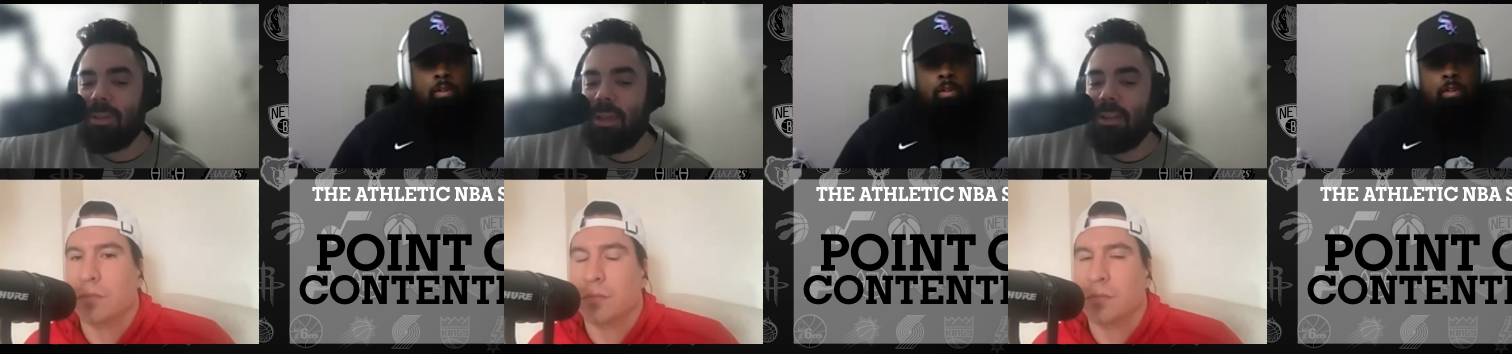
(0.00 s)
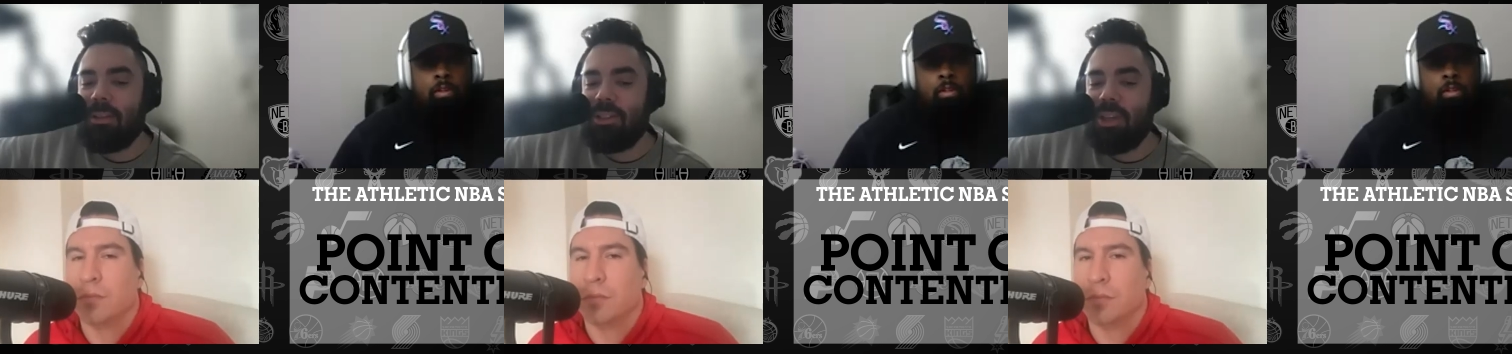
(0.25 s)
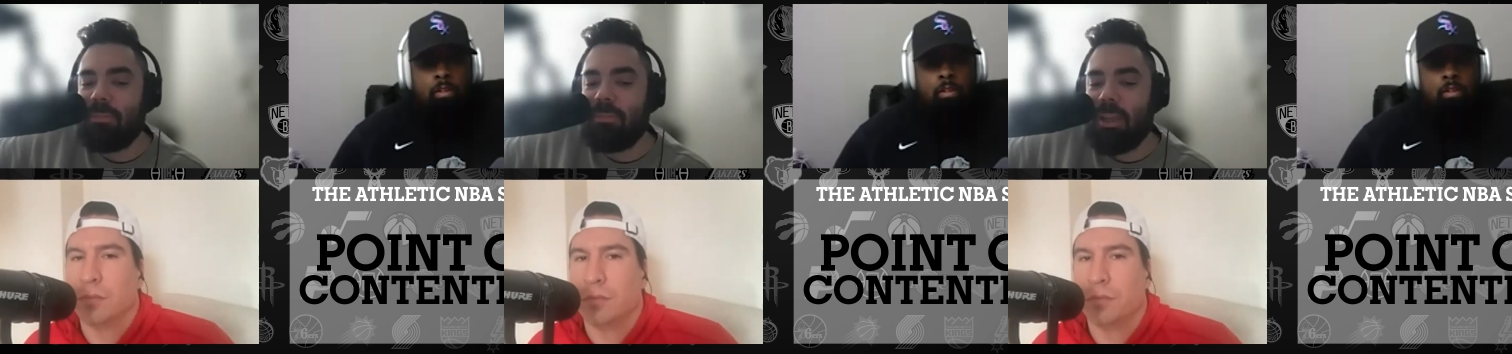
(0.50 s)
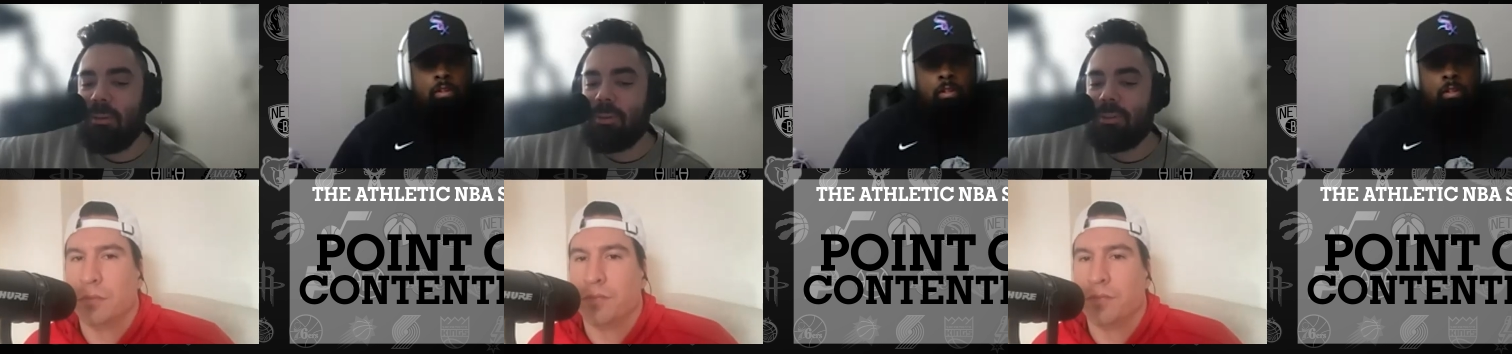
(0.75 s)
Speaker 1: and
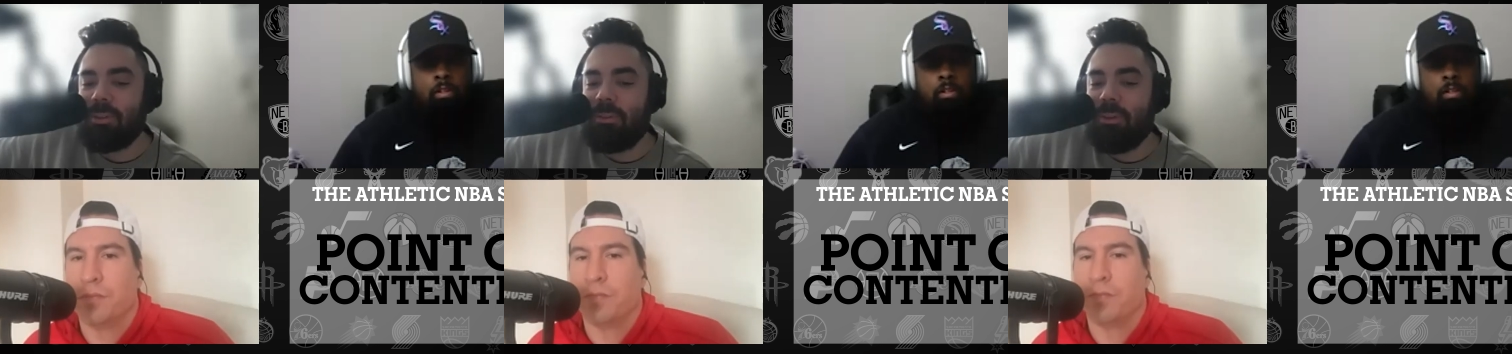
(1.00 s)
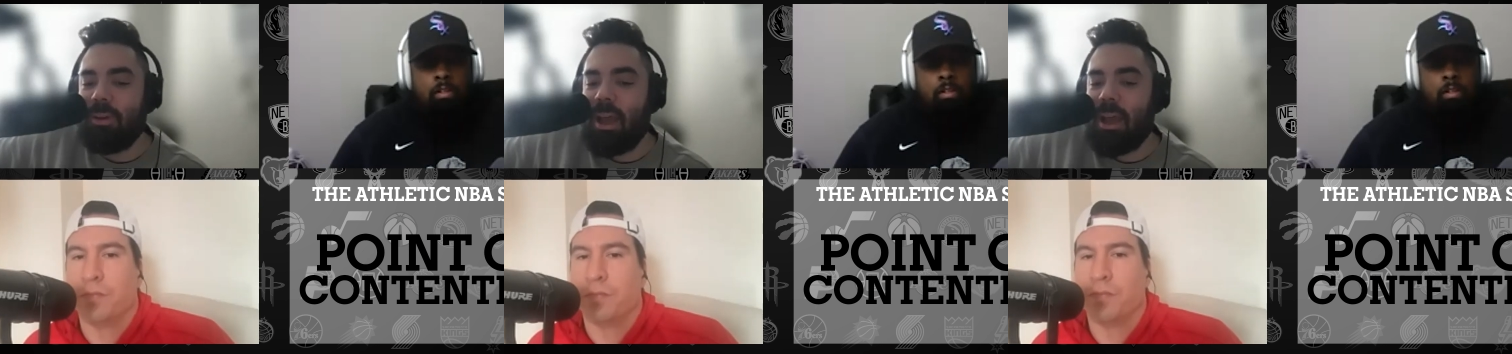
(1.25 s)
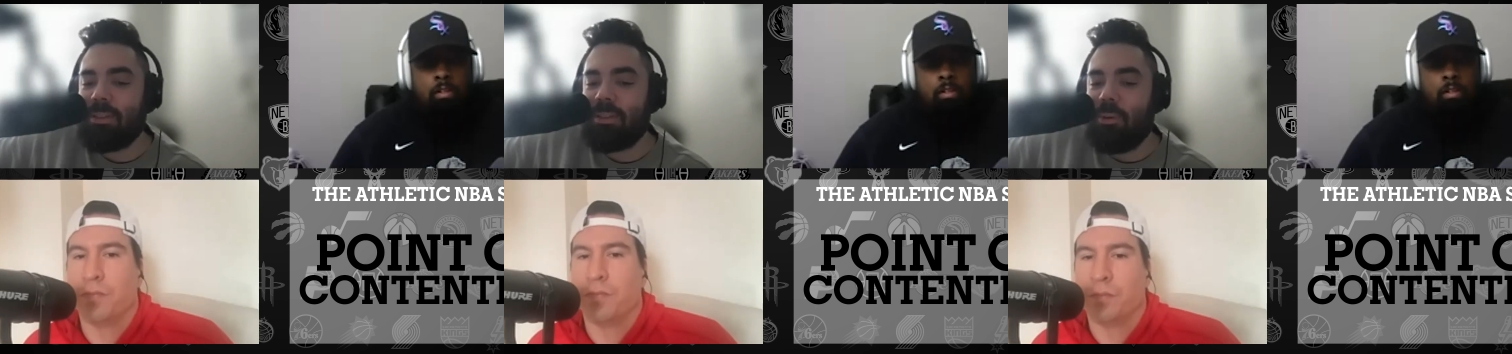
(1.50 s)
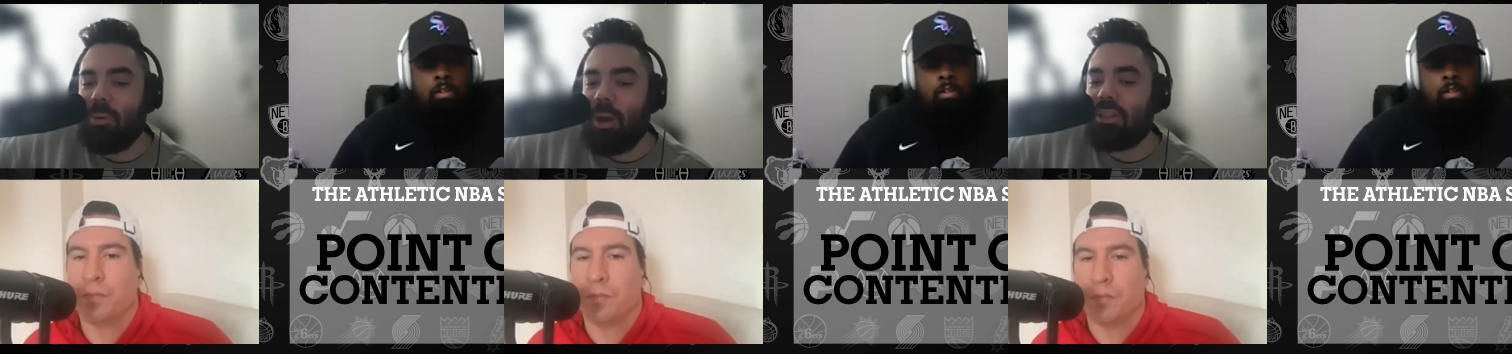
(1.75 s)
James Edwards III asked the
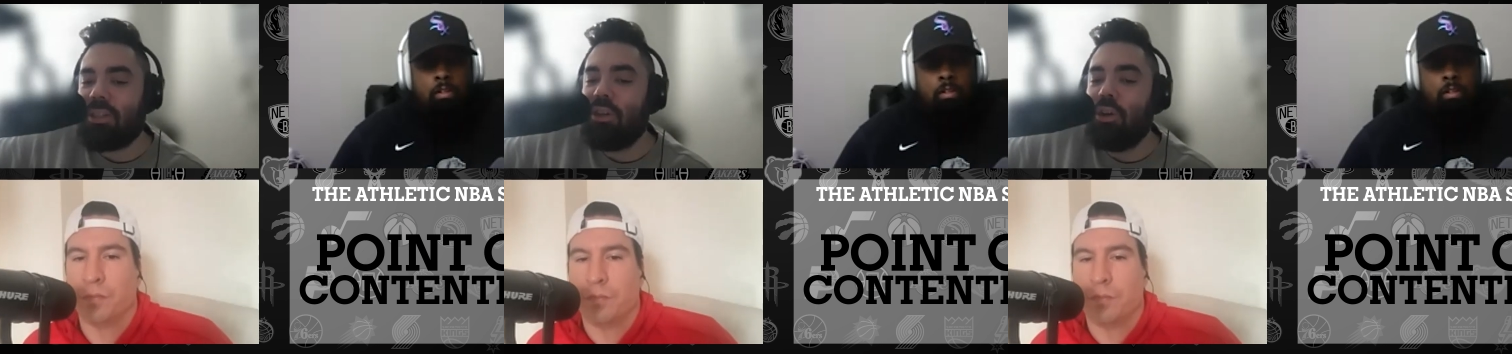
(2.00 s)
question